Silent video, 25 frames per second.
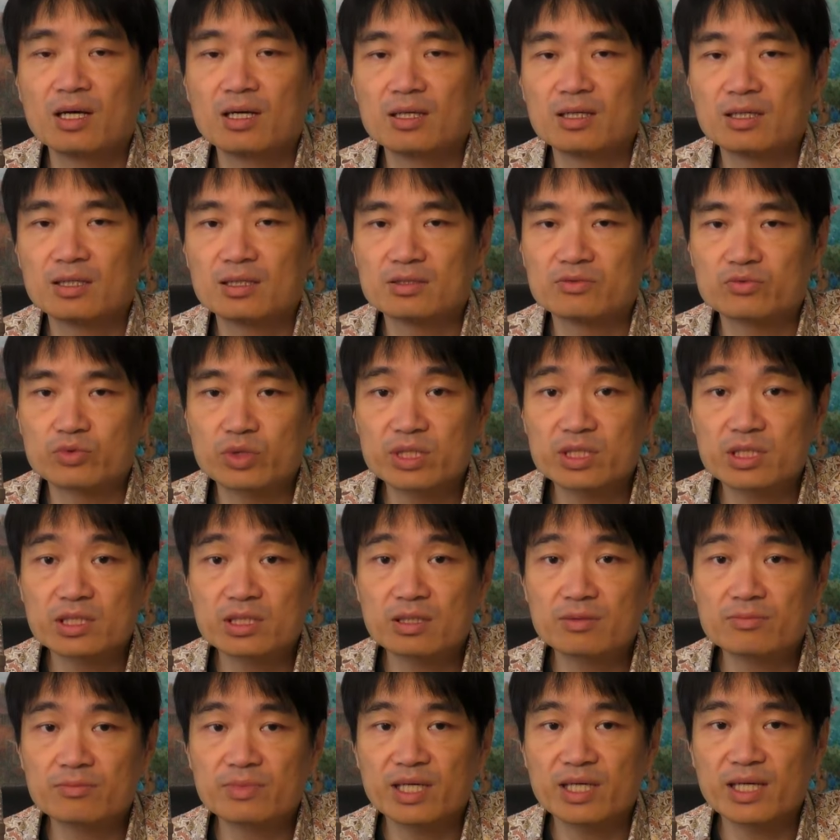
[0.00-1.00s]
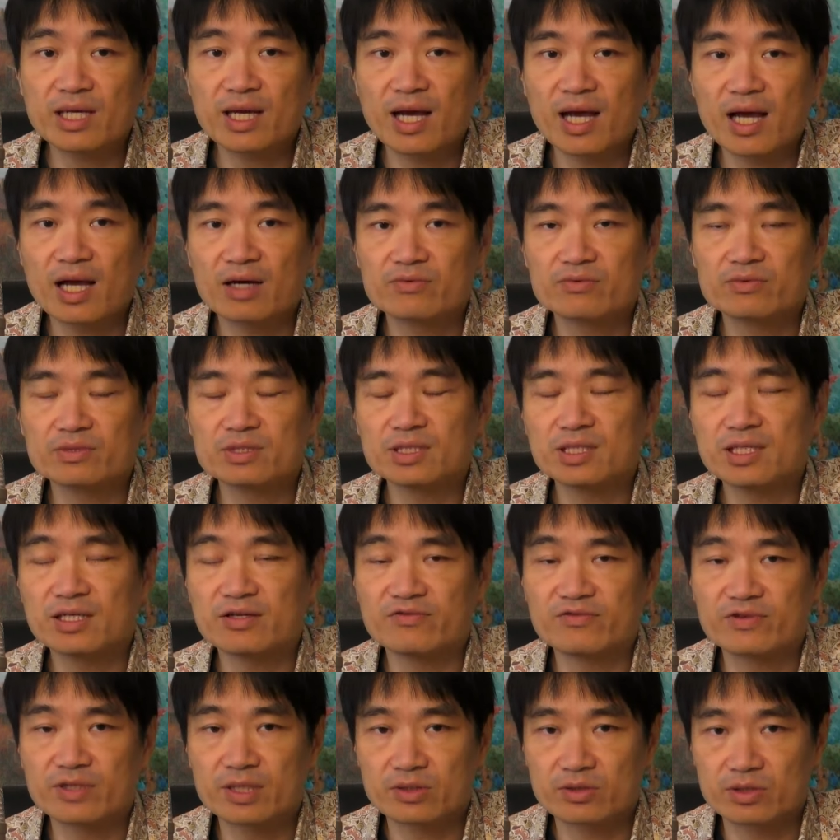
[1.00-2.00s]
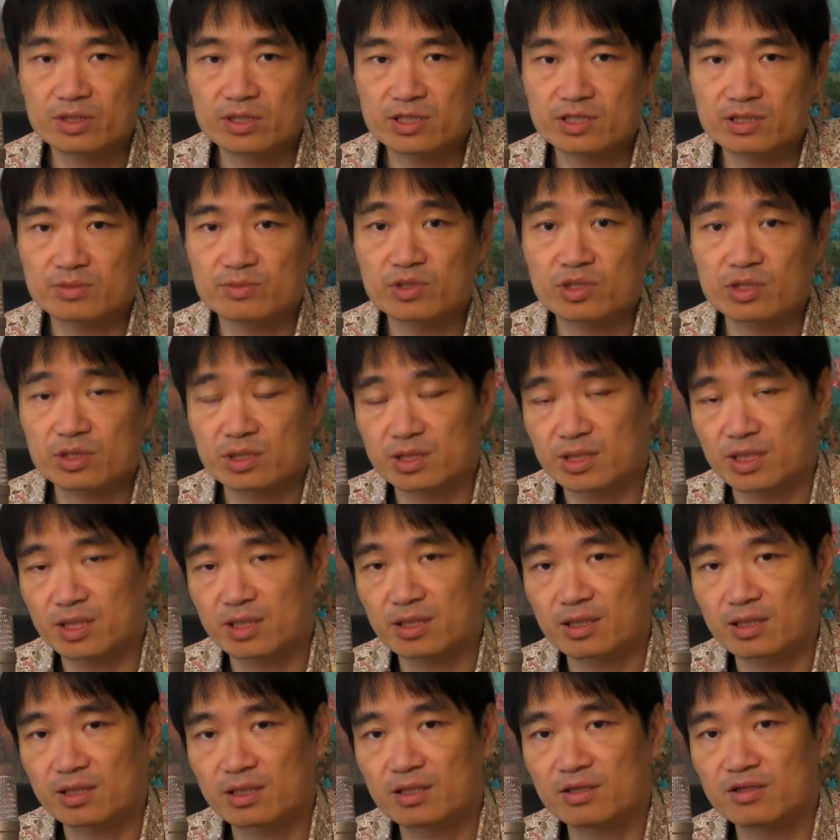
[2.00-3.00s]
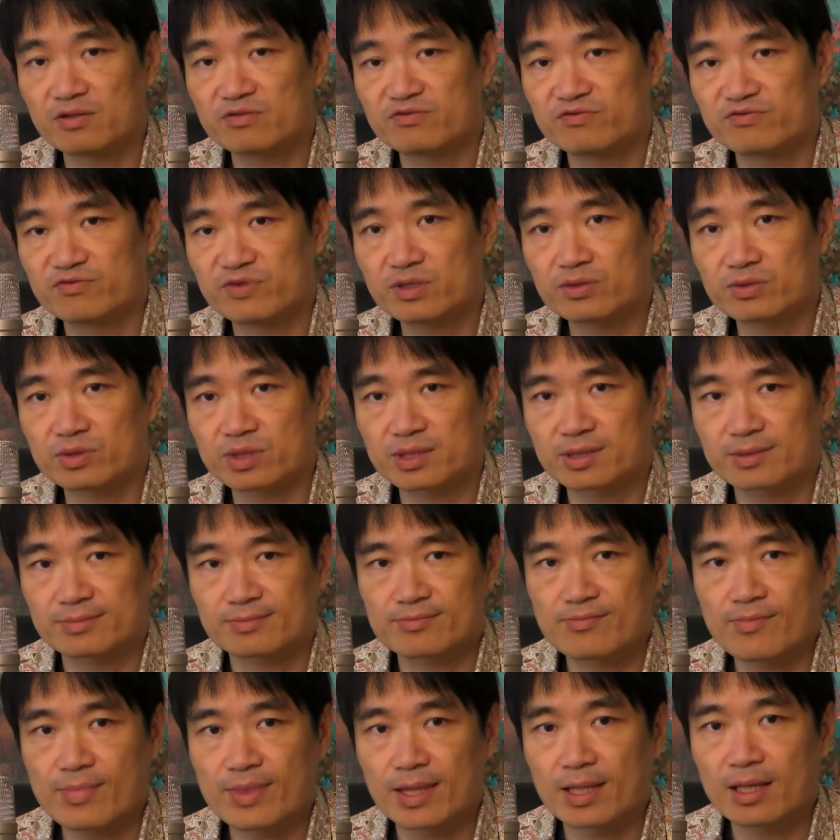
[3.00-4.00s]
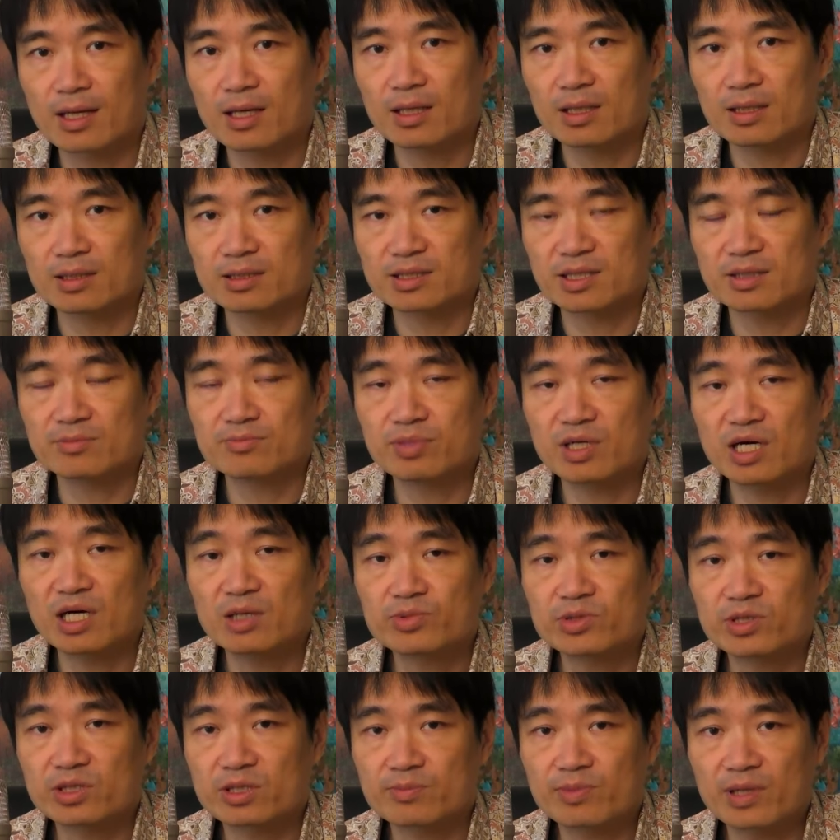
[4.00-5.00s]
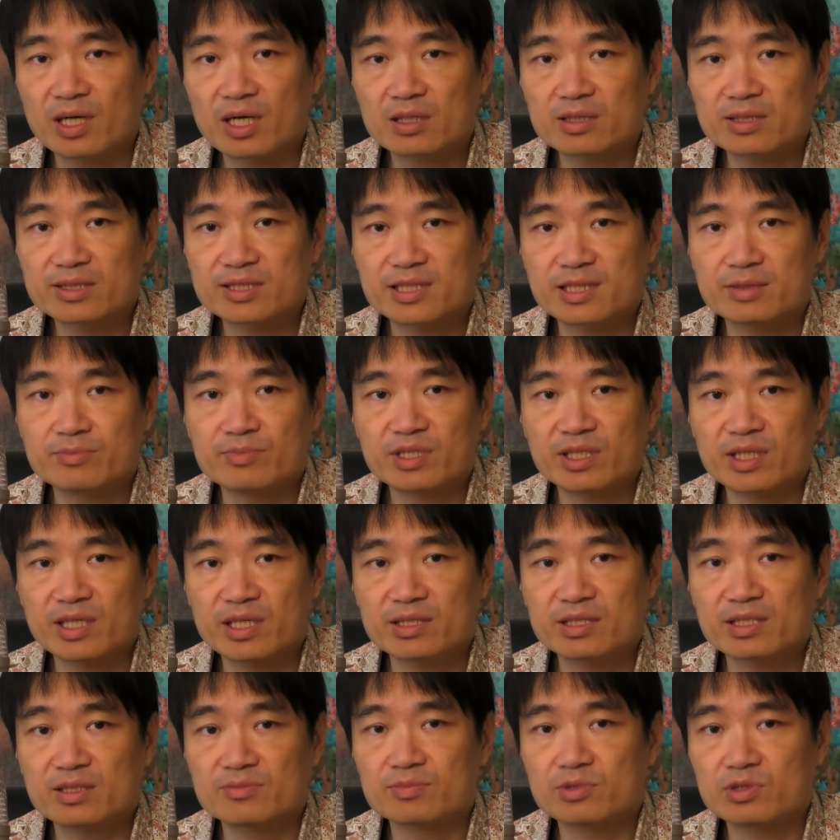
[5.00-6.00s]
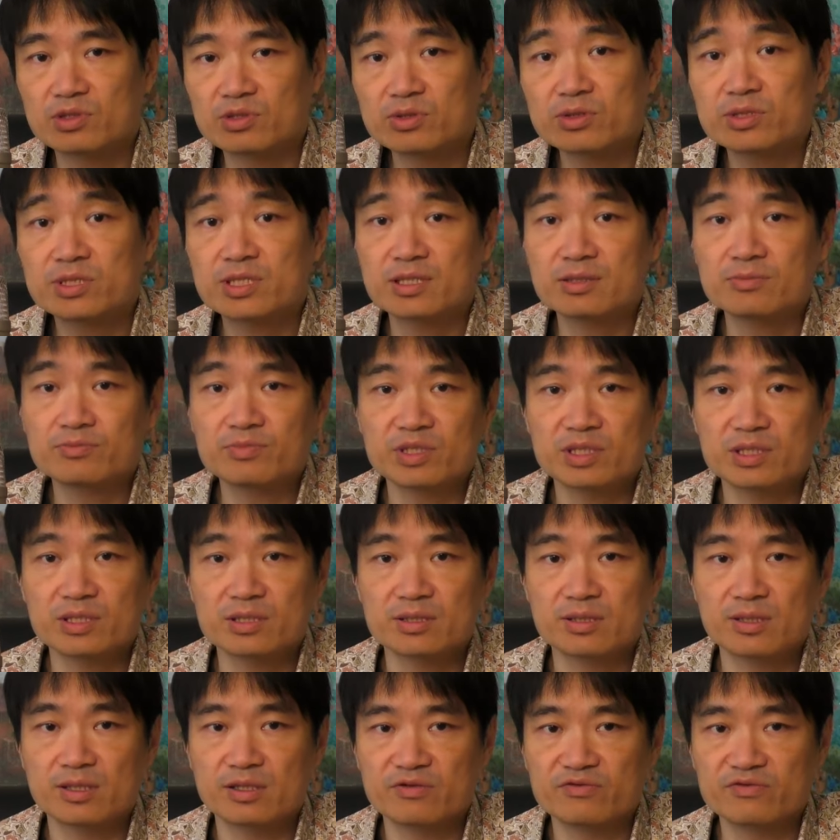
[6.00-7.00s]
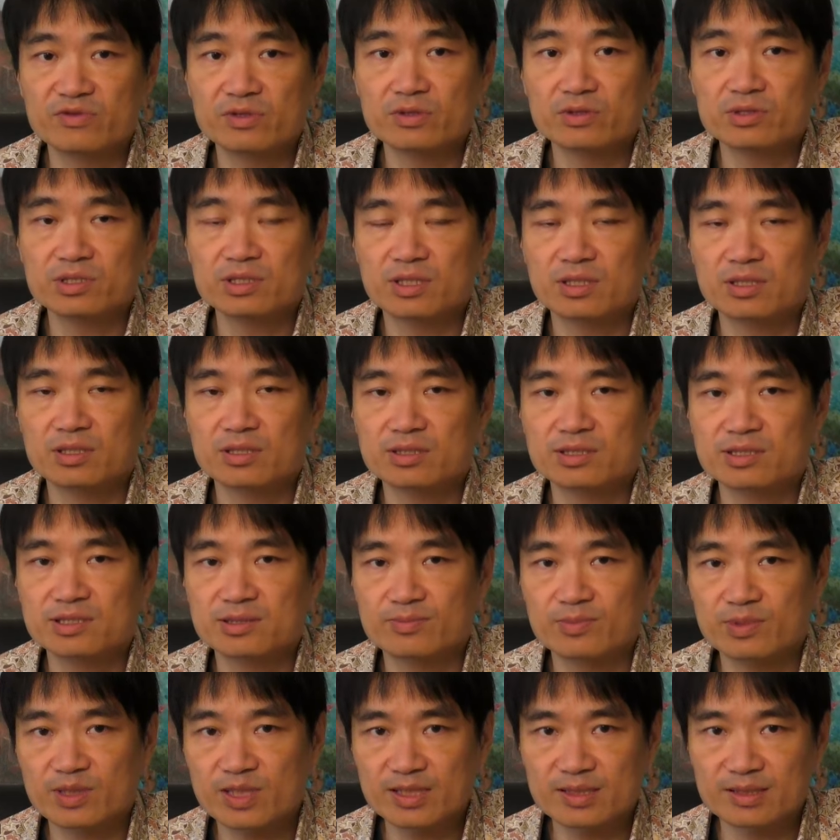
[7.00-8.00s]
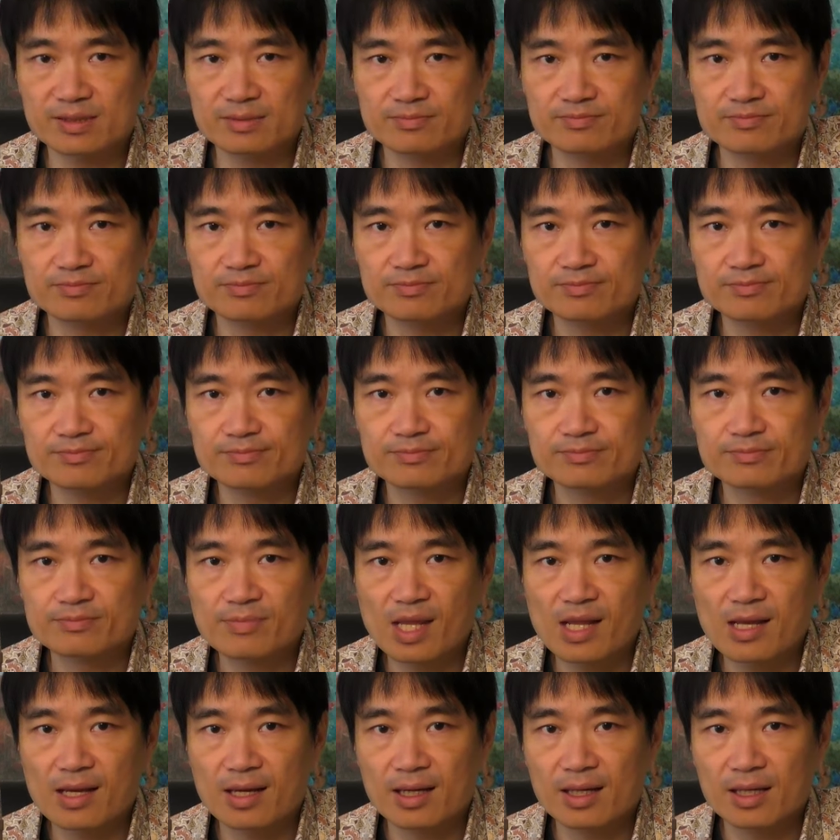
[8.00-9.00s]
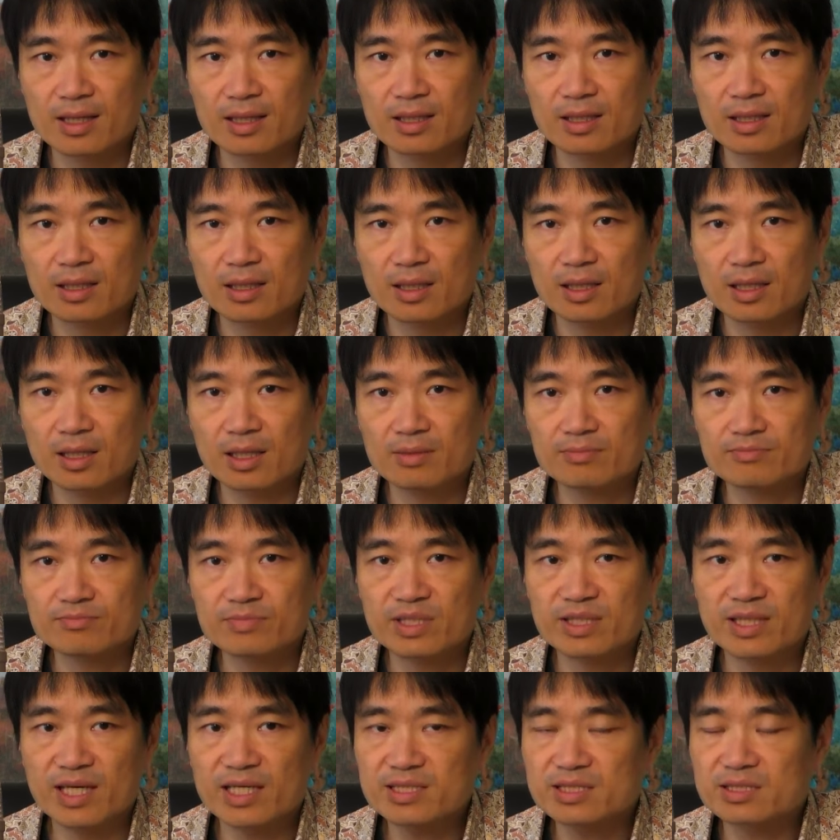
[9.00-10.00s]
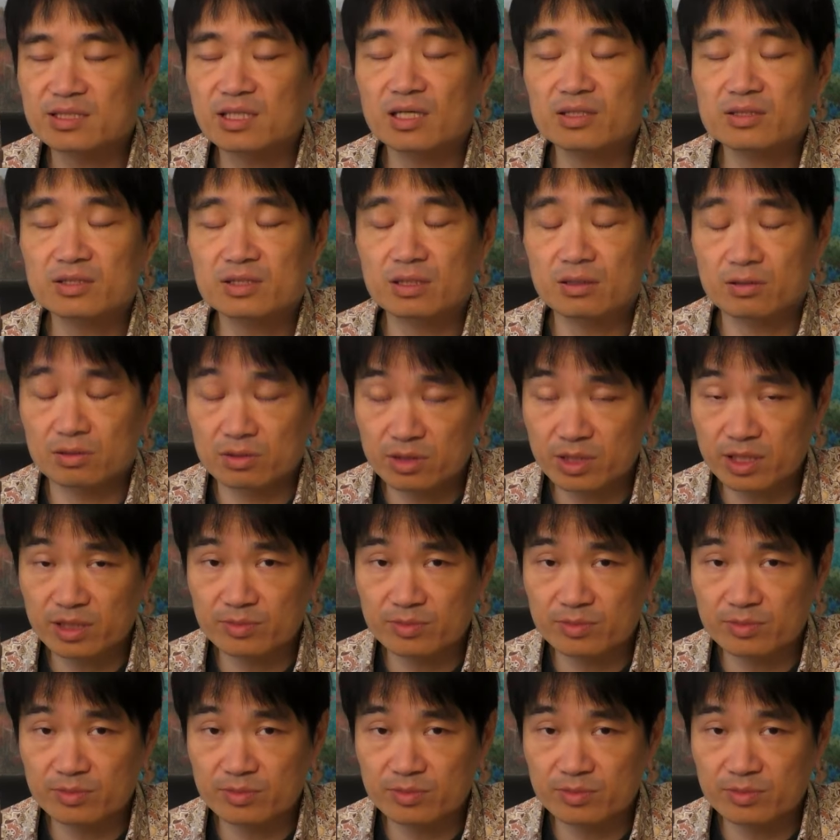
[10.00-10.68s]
The winner may have a very small share of votes. Some popular policy may end up losing because their votes are split. But that's not the only